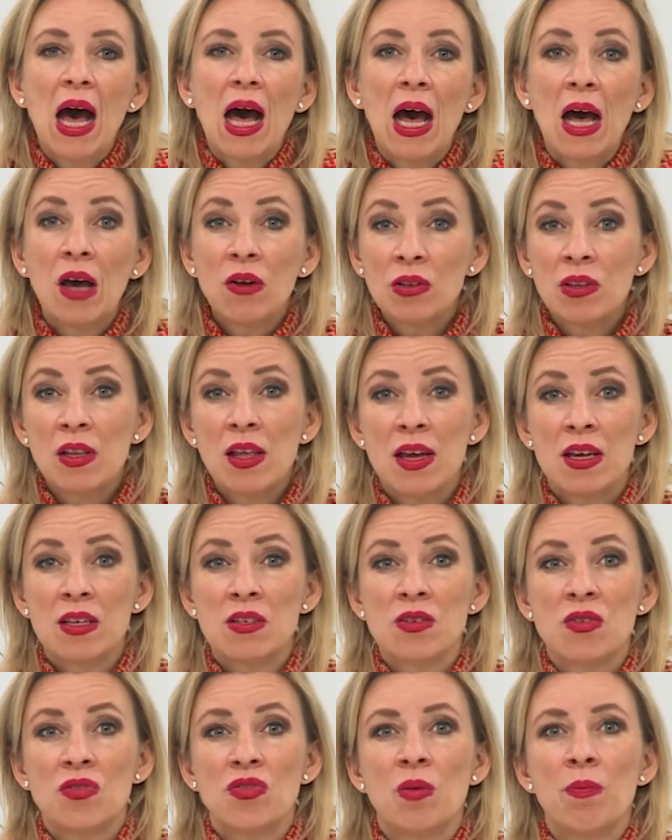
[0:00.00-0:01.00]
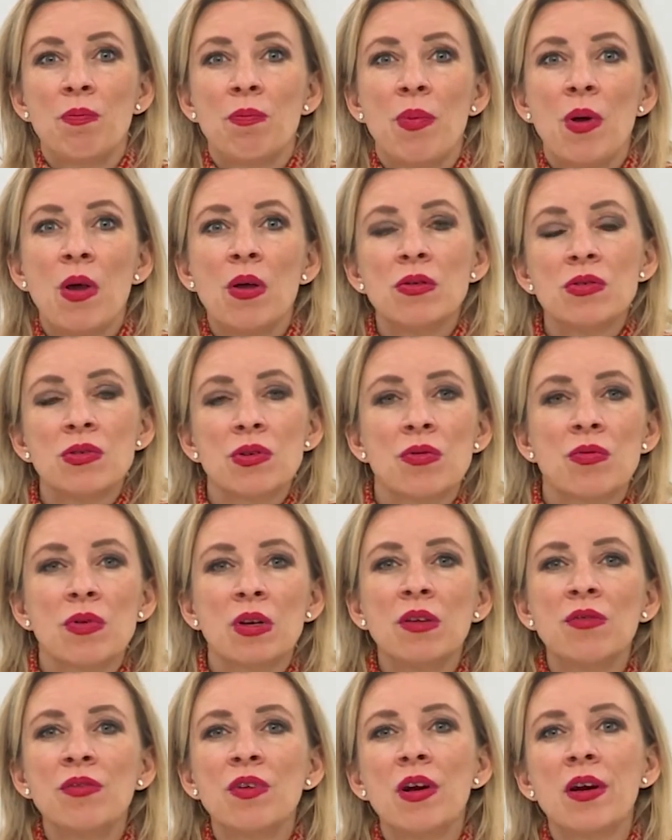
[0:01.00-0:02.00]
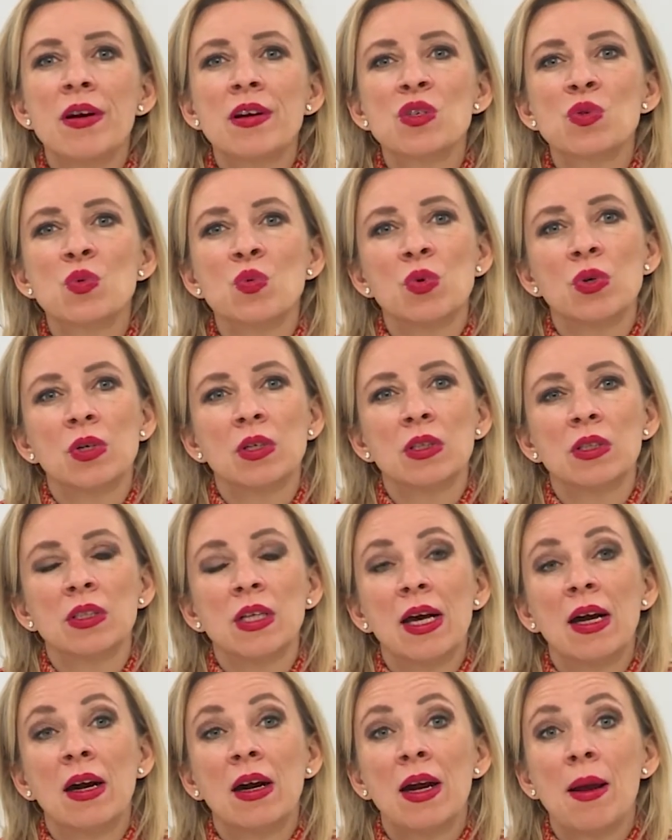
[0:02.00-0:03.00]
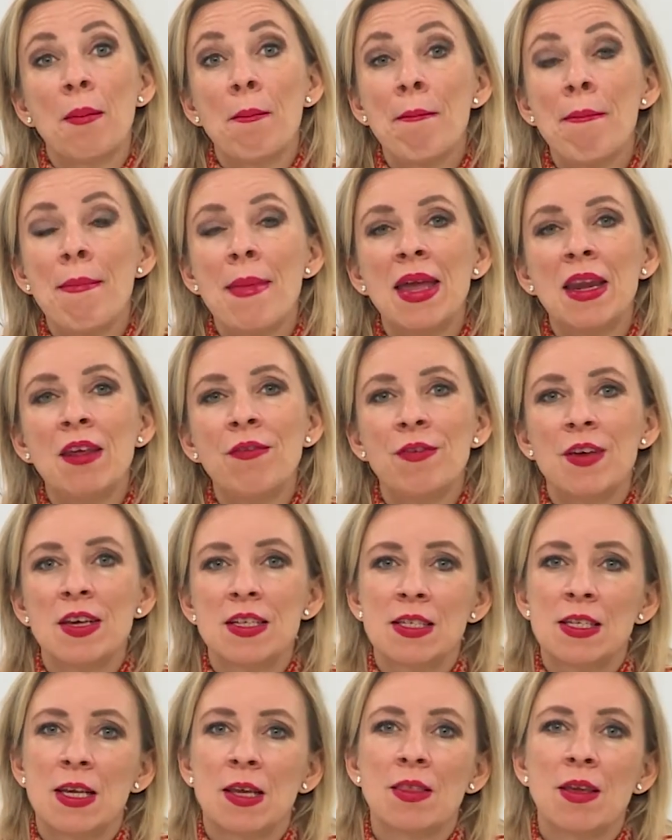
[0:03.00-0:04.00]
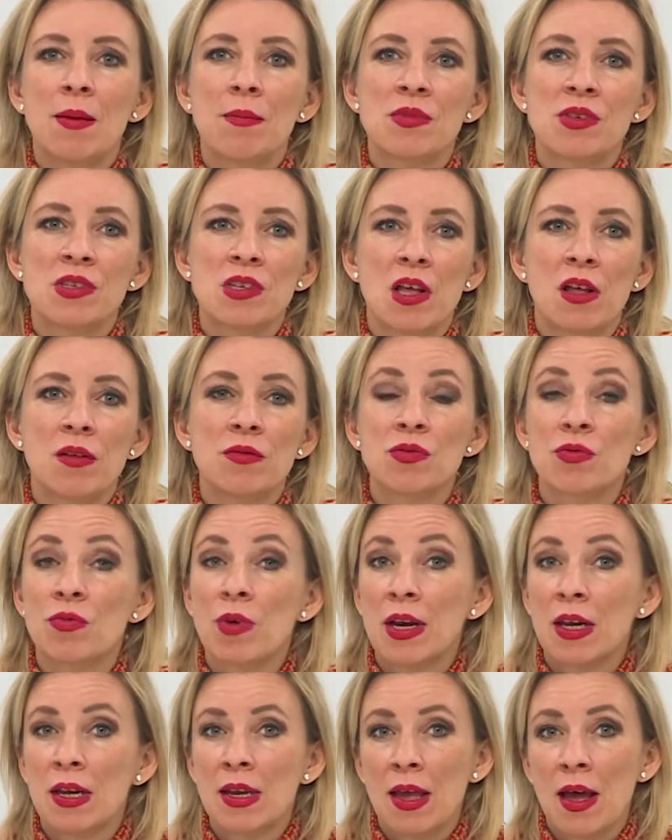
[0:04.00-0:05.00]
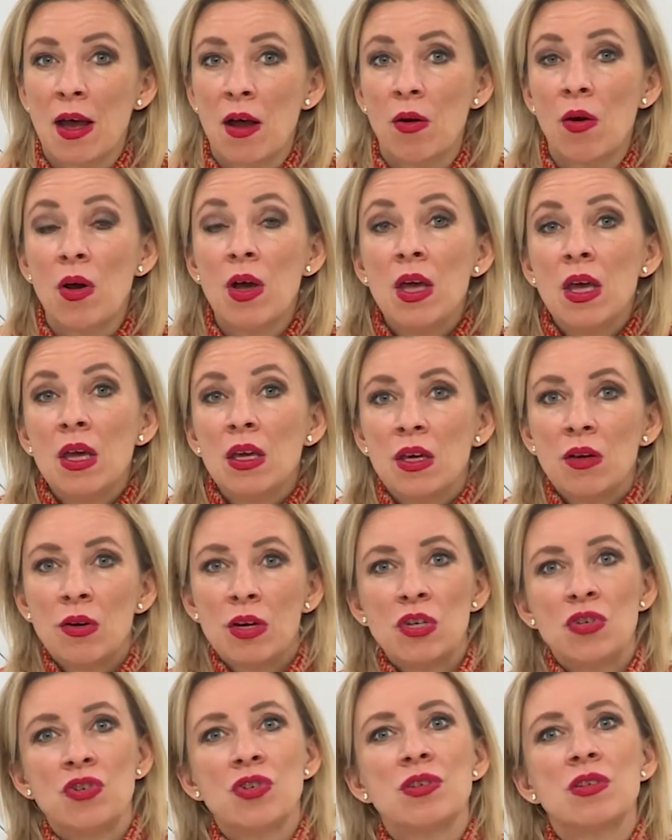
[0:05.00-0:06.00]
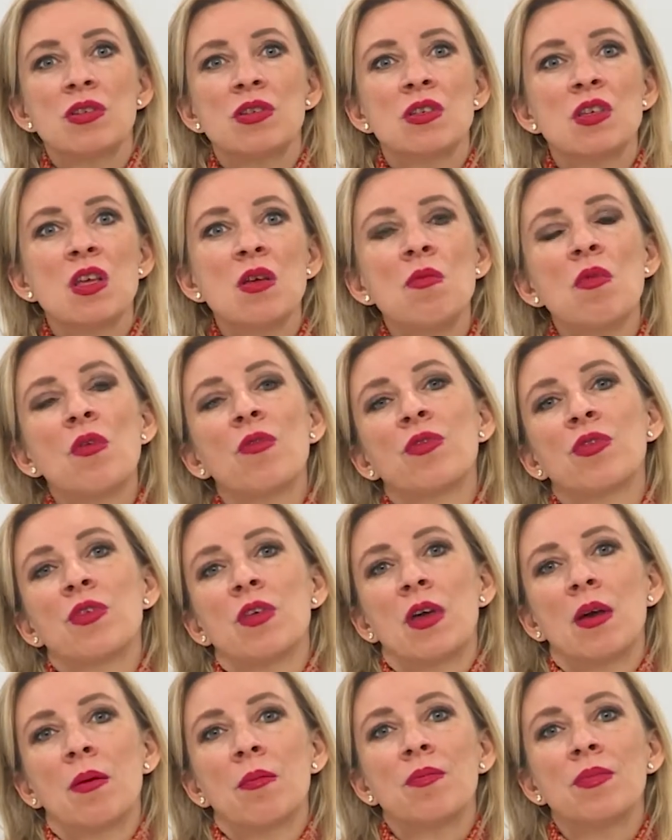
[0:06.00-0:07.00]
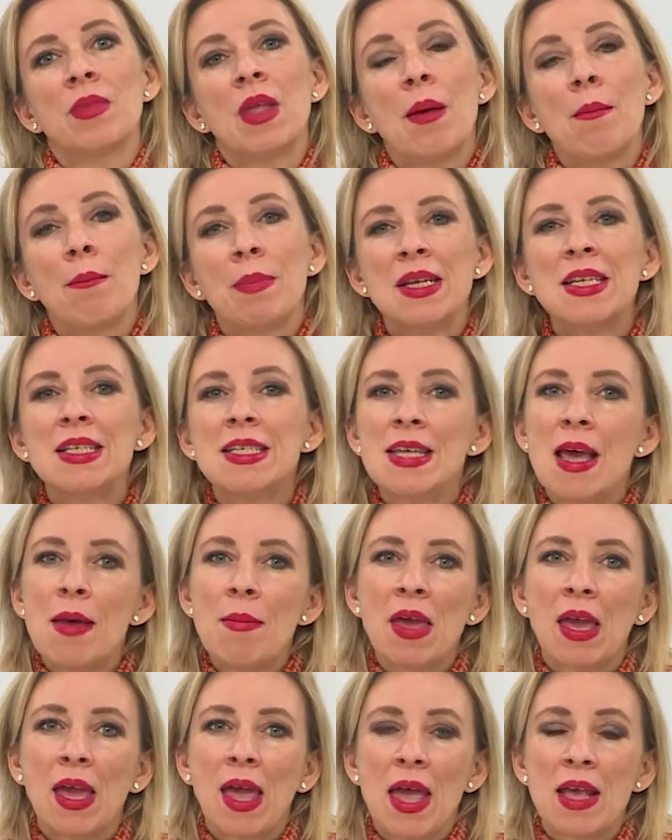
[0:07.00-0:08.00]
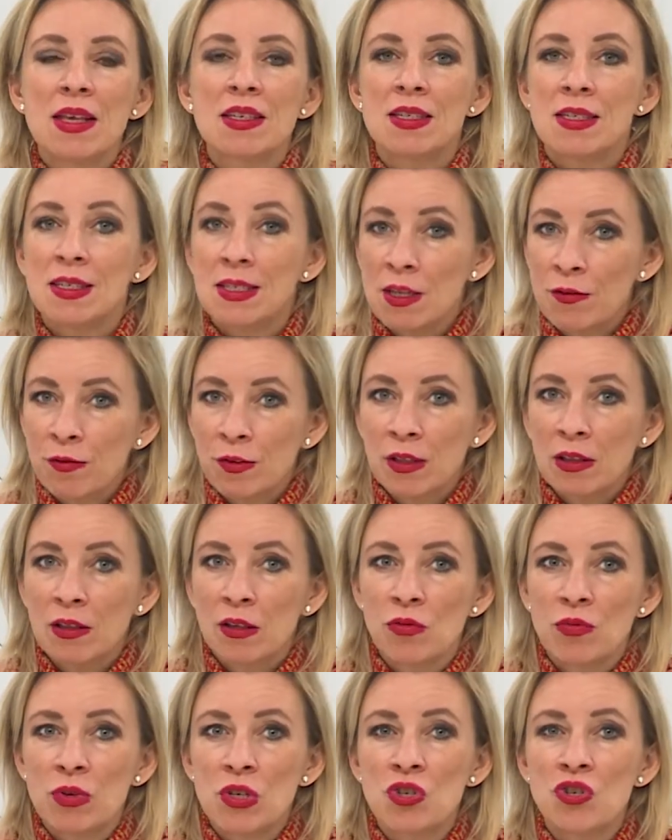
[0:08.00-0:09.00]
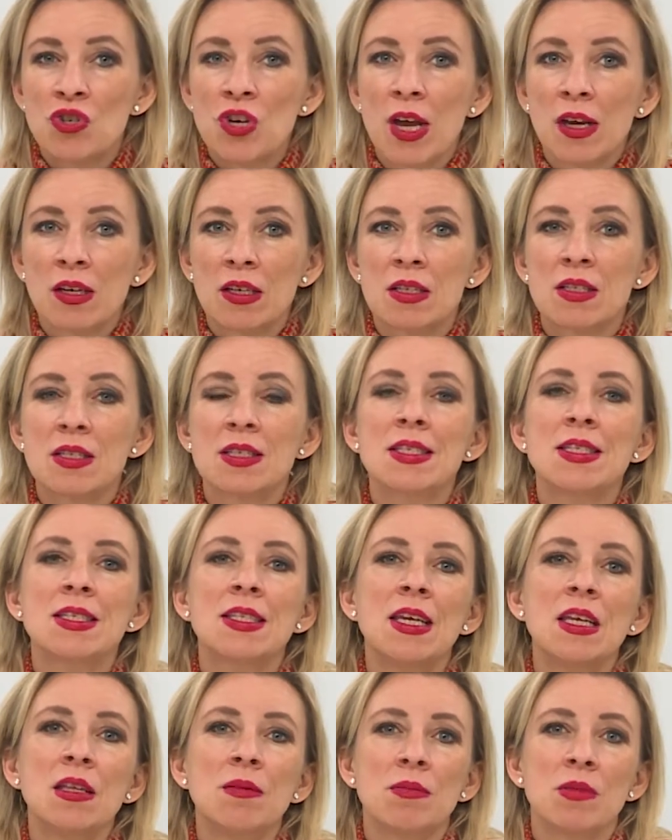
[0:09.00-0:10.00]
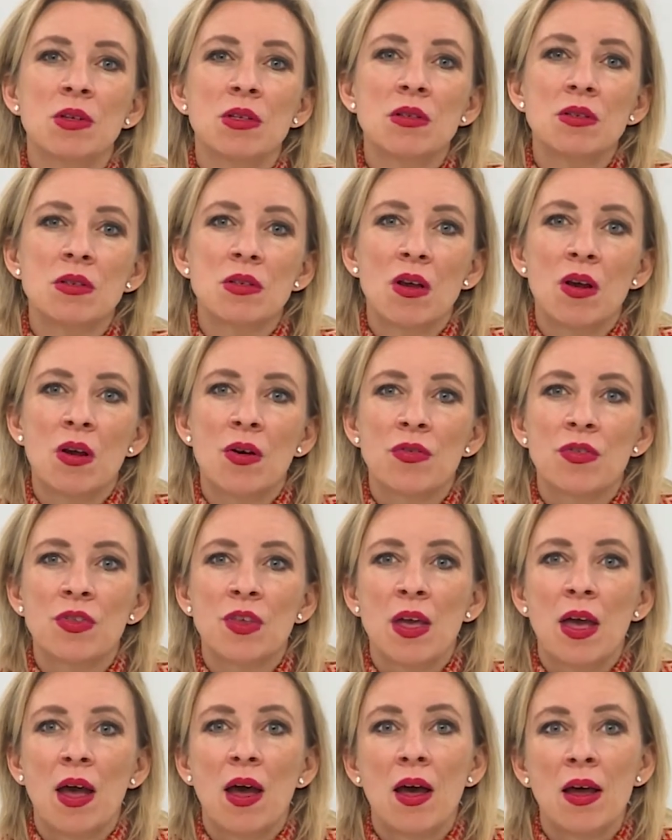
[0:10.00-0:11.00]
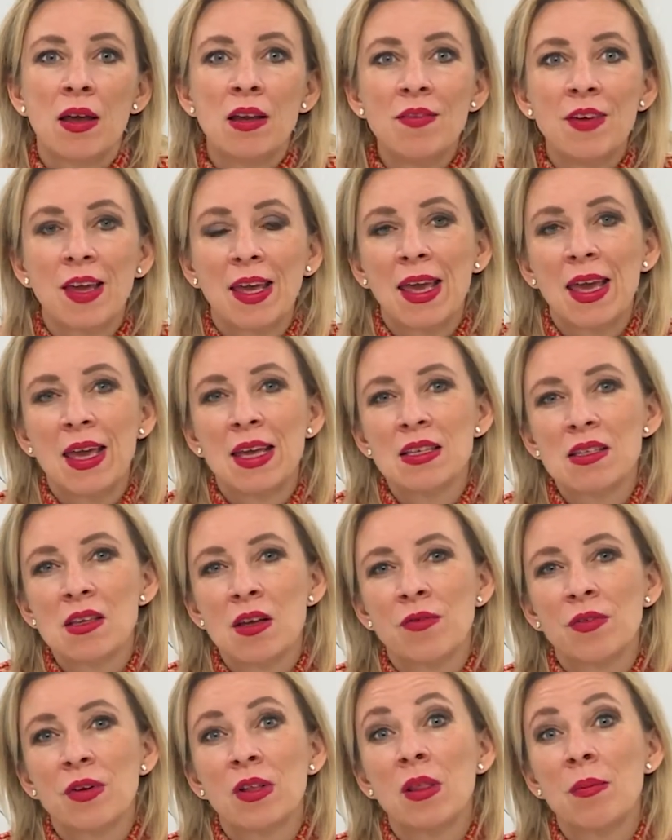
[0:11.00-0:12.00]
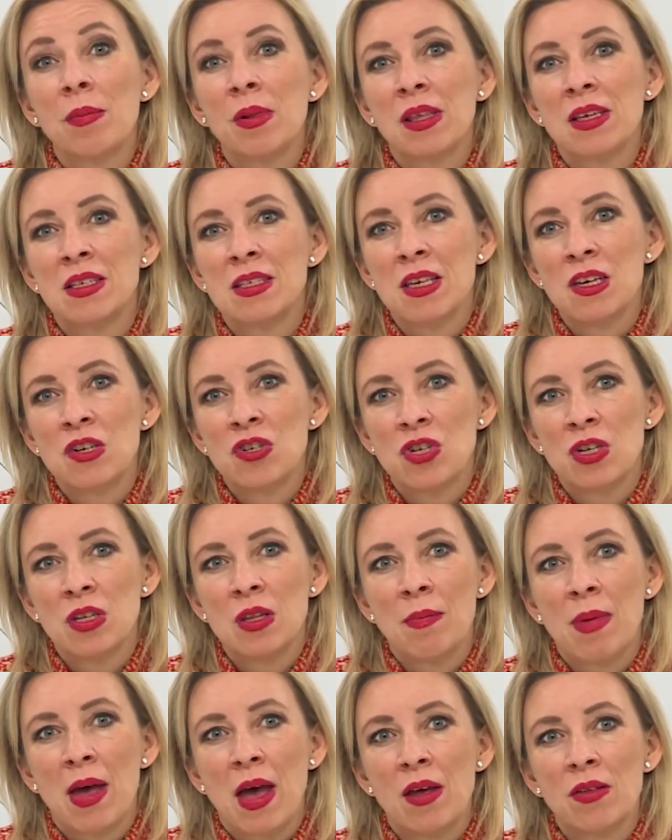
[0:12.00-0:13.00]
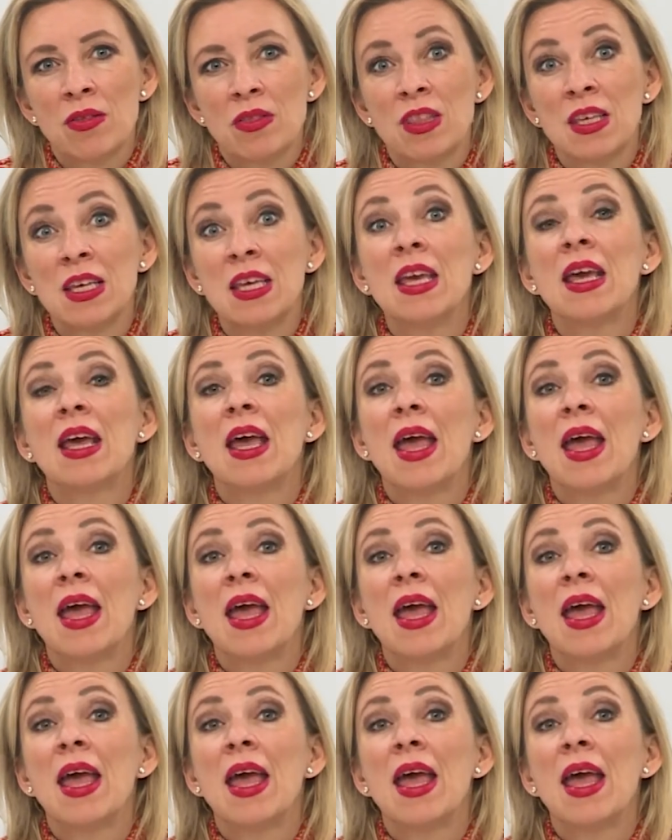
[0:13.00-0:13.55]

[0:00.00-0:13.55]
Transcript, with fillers: Outlines of the post coronavirus world are manifesting themselves right now. Here are just some of them. Pandemic has definitely rejected statements of the advocates of globalization about the